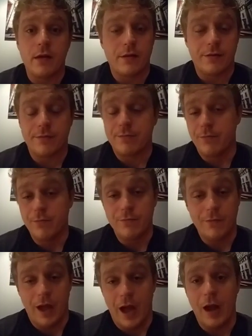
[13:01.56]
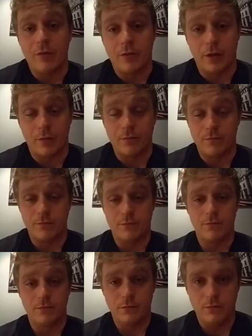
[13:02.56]
because I really,
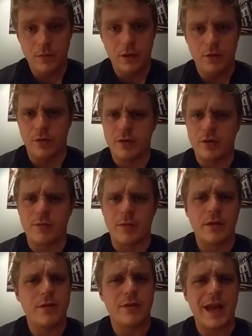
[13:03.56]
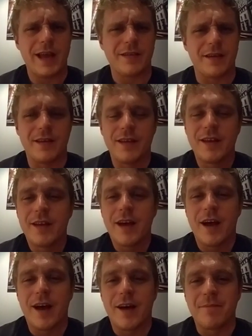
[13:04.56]
a little gassy.
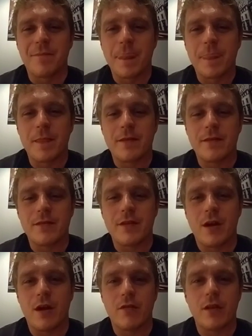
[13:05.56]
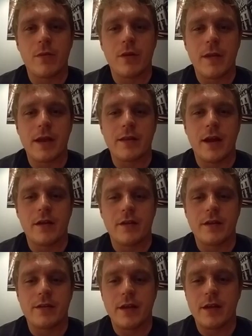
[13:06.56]
I really want to make it down to
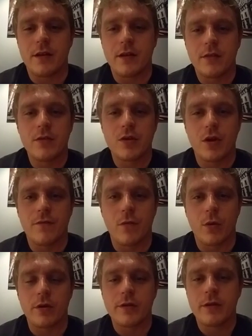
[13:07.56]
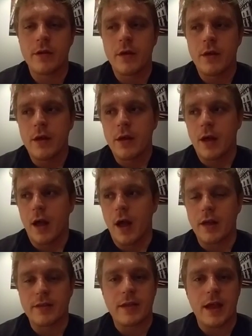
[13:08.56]
D.C. to show force,
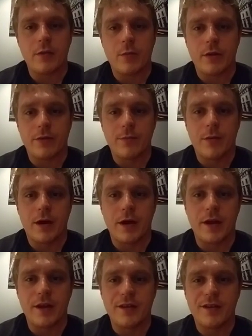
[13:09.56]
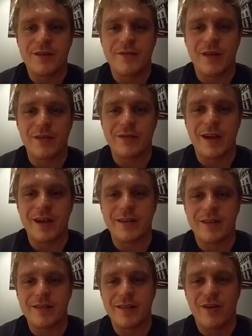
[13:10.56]
stand with my fellow
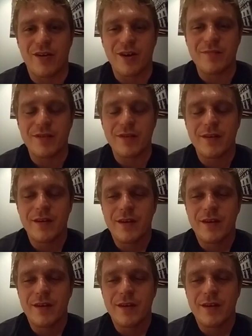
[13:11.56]
scientists in arms.